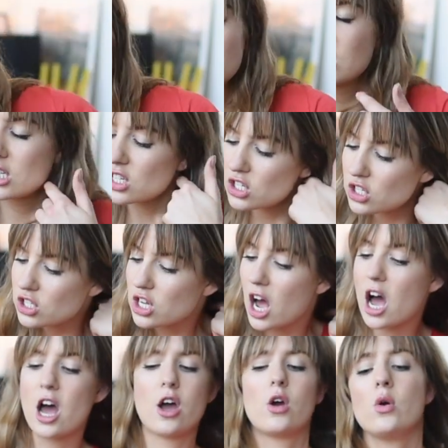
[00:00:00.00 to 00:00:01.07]

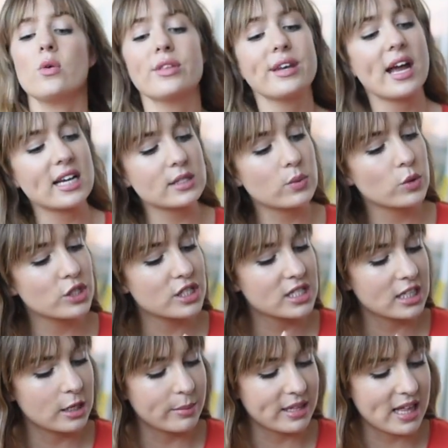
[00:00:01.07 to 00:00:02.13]
So the next ones is
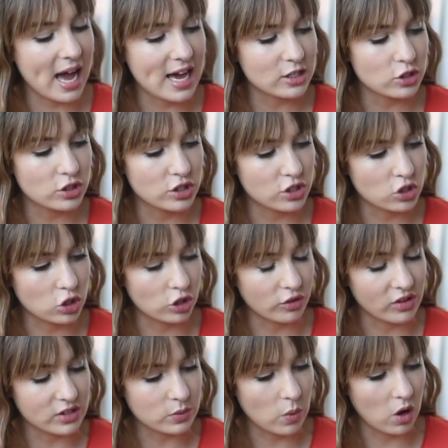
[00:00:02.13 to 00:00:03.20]
going to be the Under the
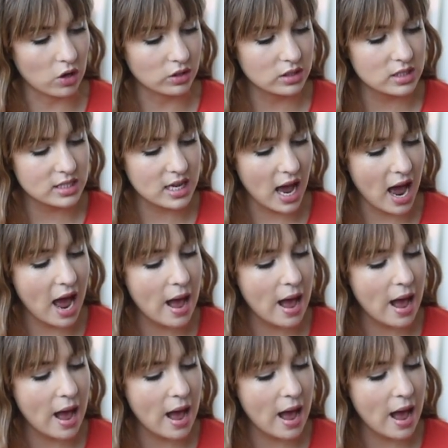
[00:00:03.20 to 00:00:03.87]
Stories ones.